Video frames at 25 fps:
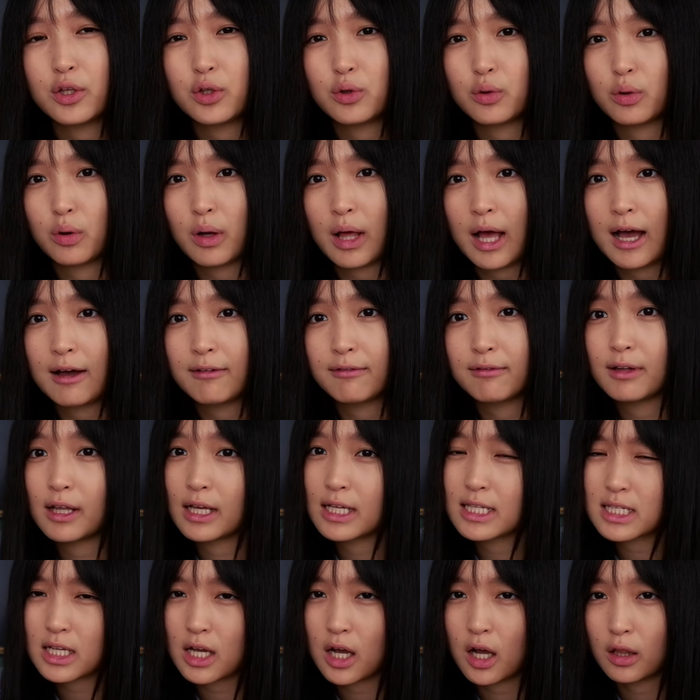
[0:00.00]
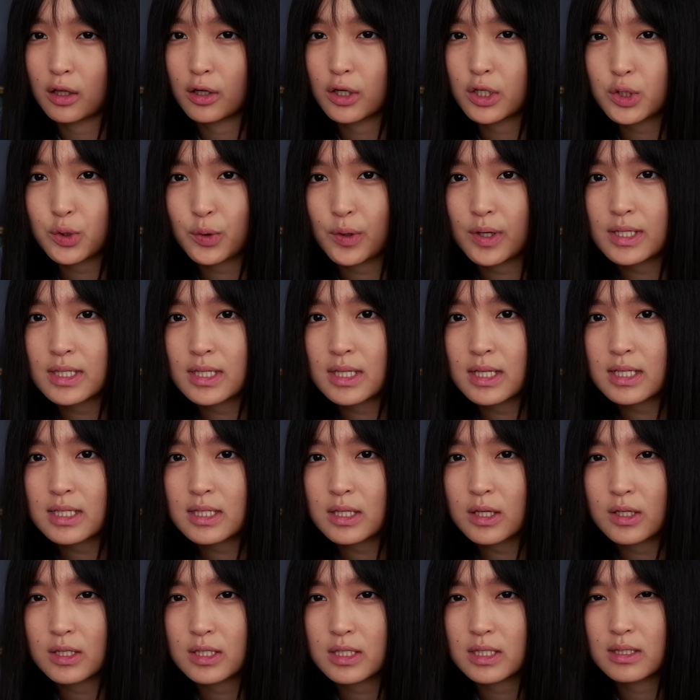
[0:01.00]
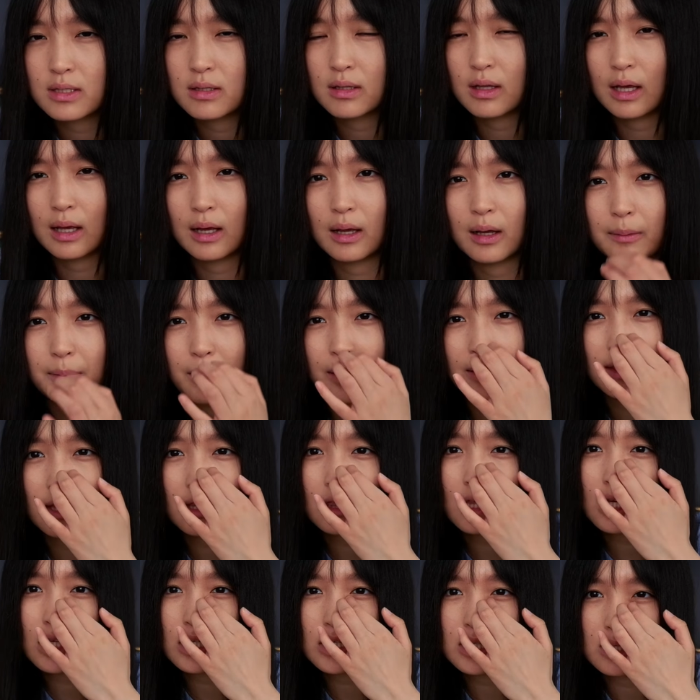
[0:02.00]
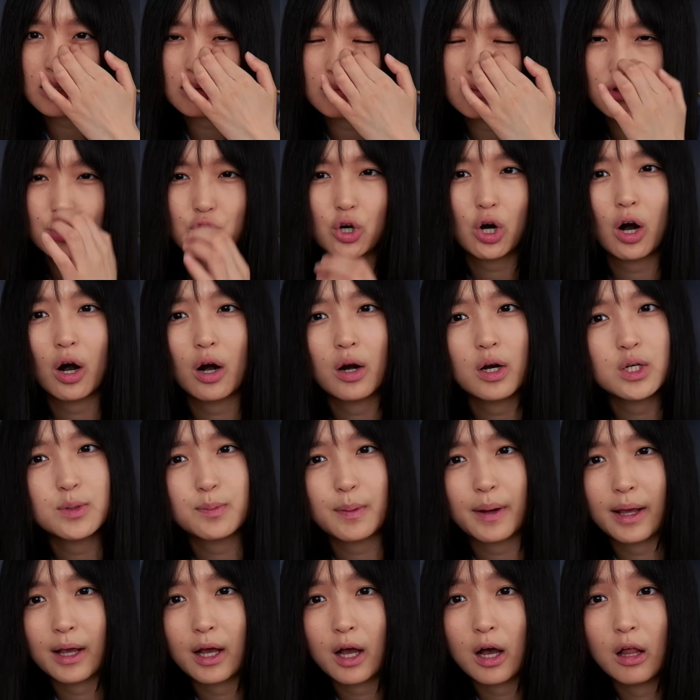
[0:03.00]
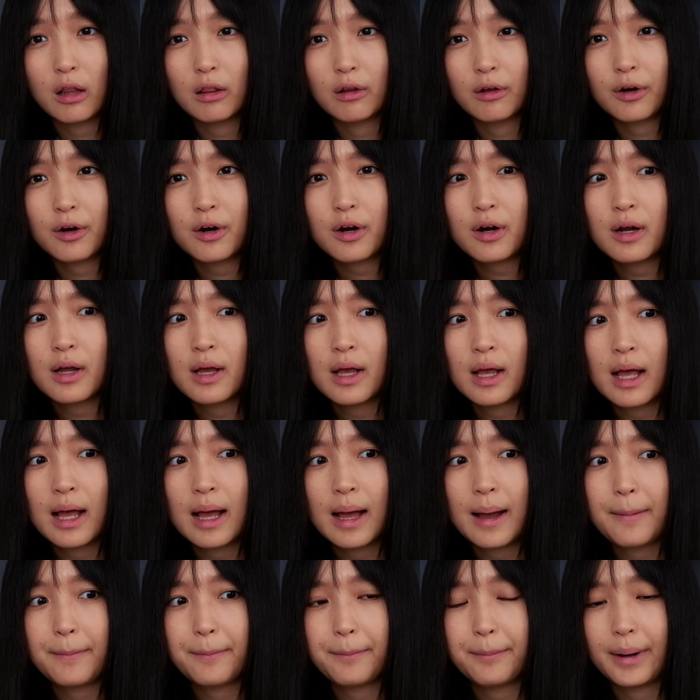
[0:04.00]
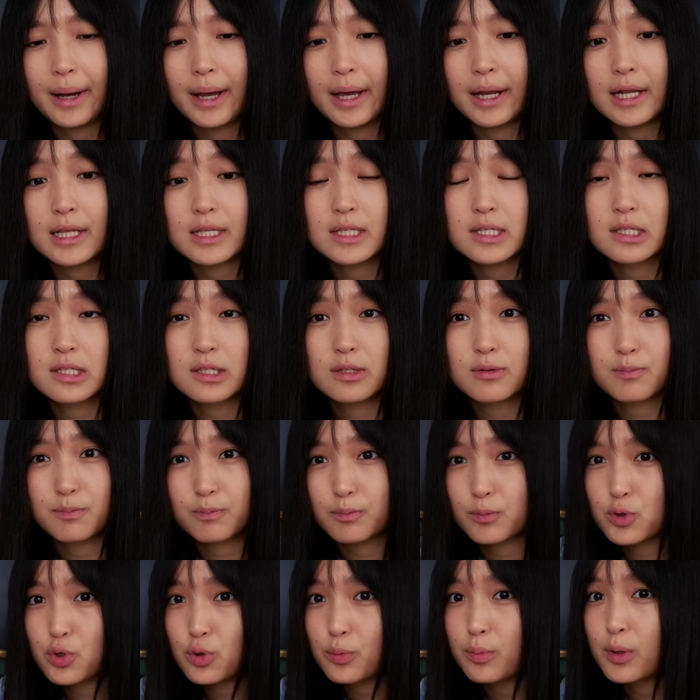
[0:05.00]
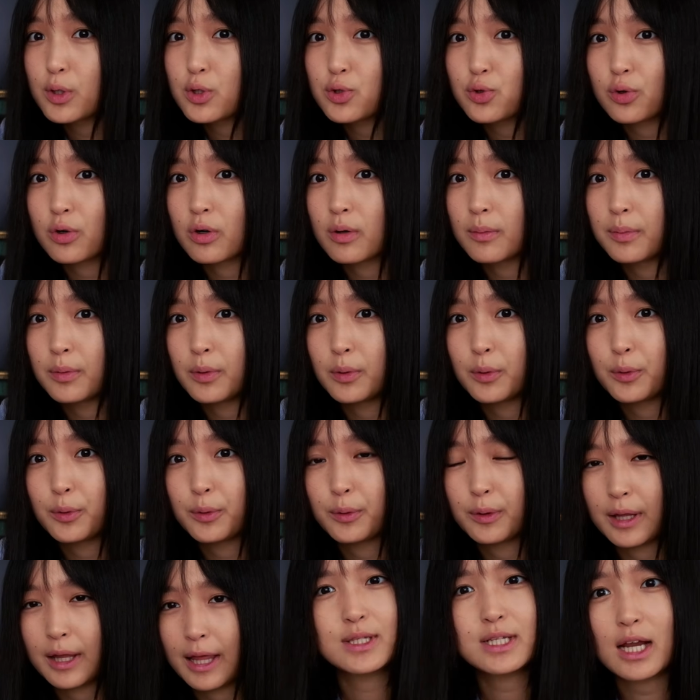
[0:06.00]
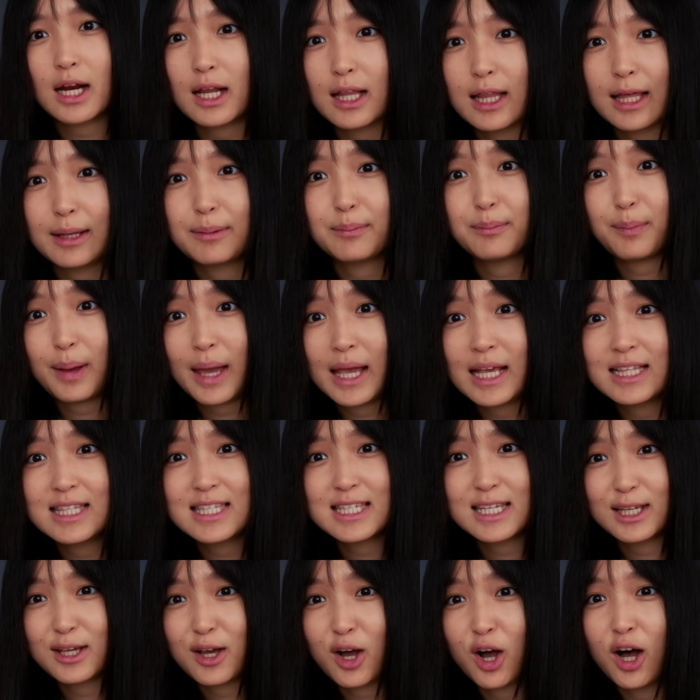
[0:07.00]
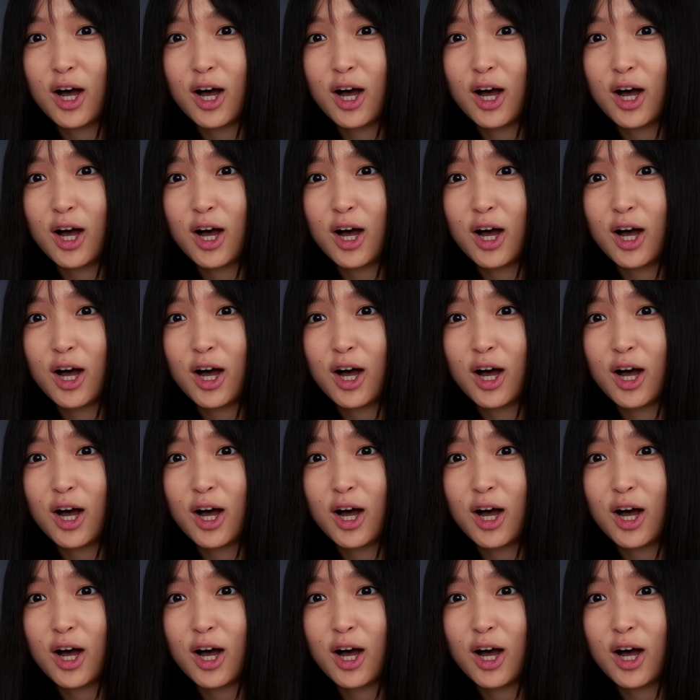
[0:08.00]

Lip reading: you'll have less color choices because I think they charge by color, but it's super durable. It's kind of like painting